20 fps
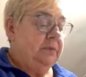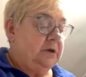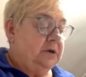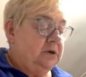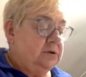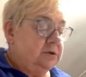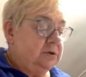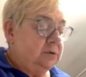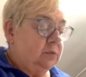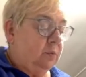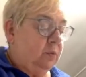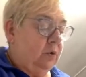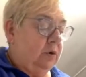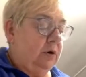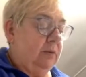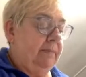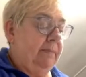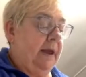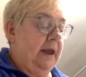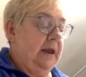I used the
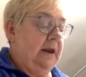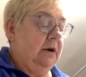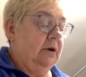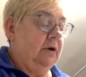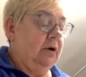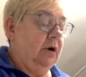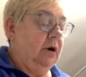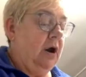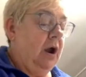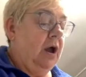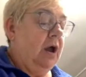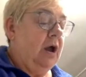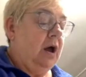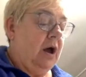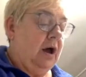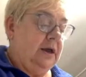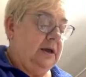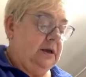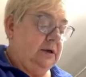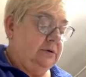water painter,
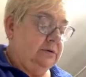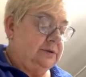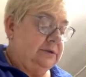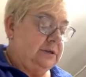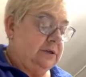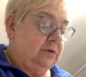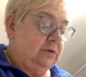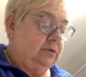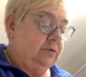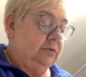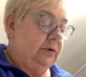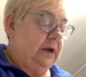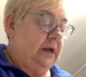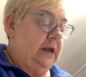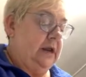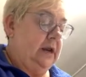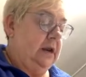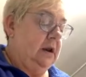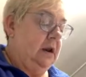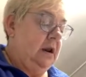I used the
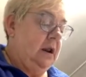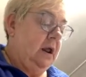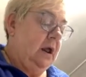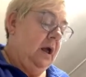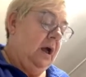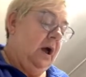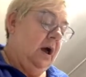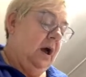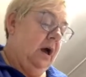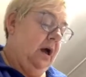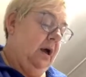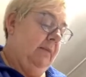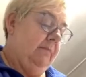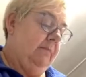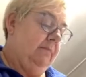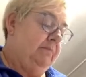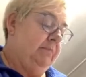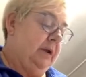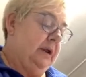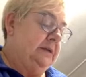green,
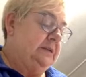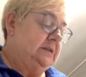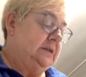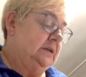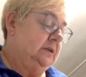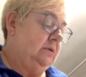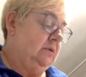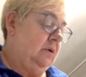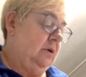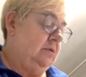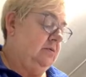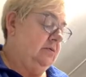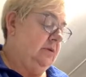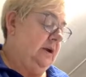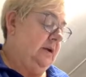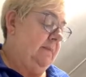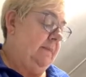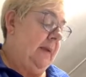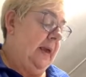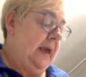but I did it on
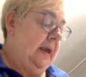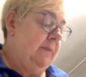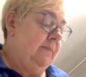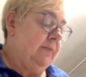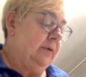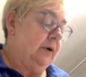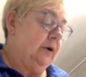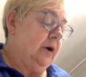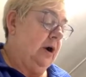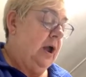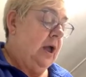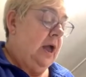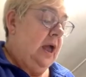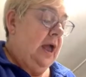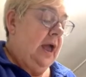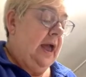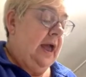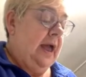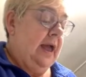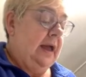green paper,
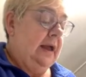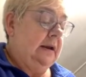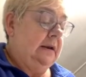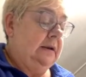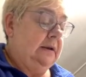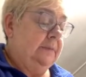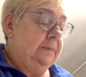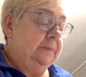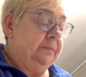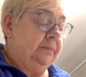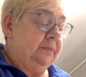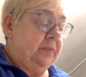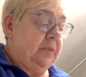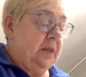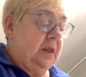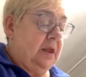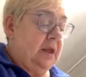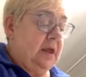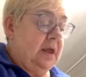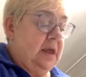and
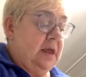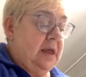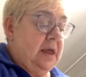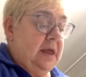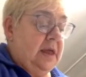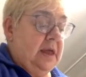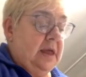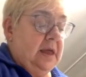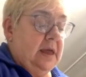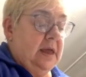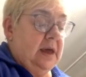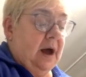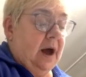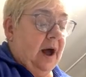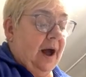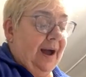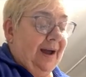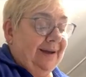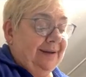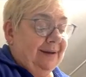
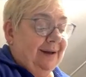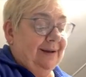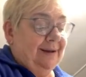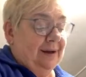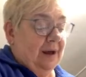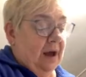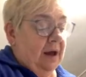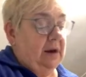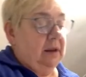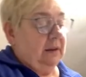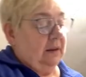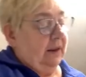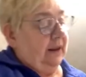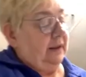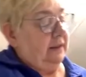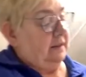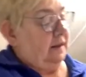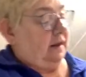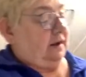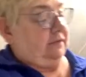I kind of
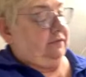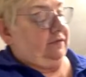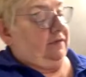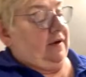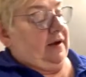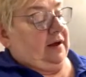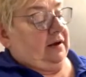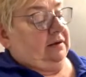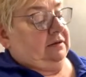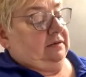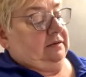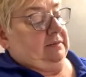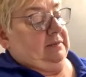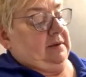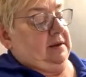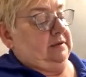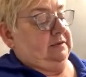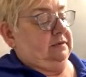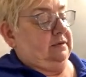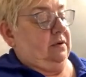like that effect. It
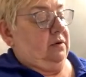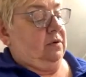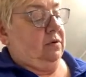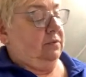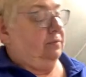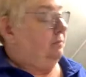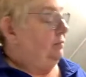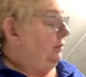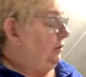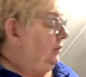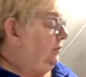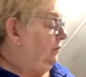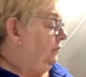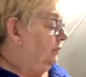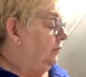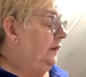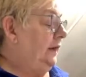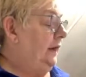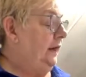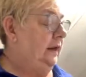makes the whole bird
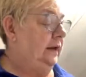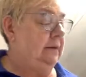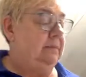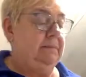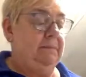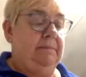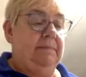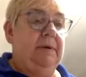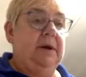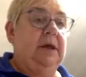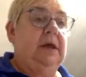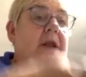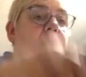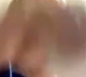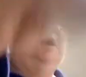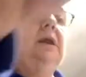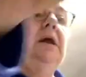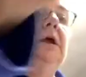green, but